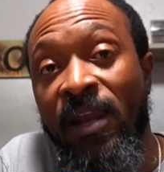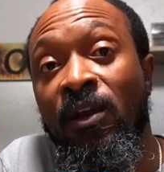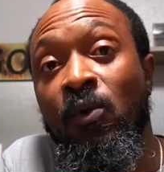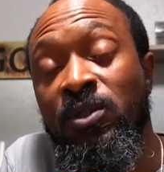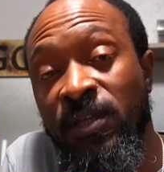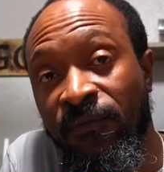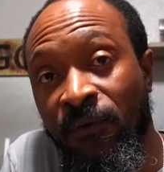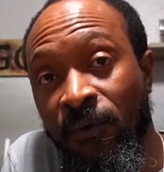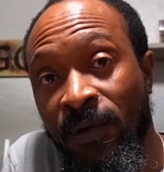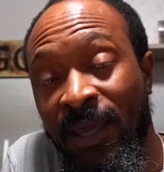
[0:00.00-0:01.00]

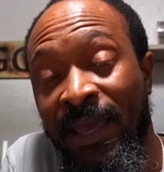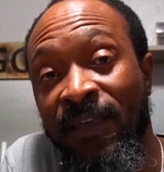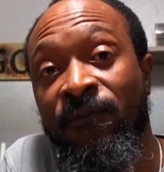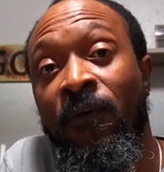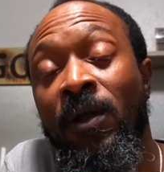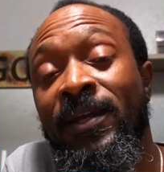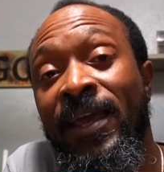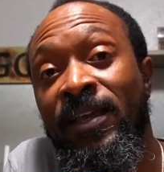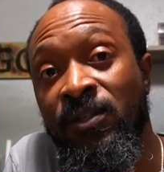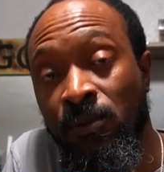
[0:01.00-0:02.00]
Lucifer and his fallen
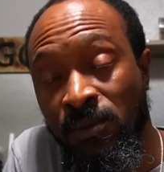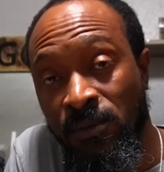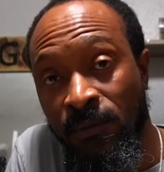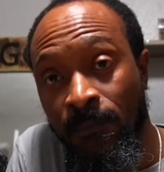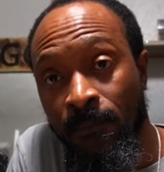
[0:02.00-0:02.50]
angels.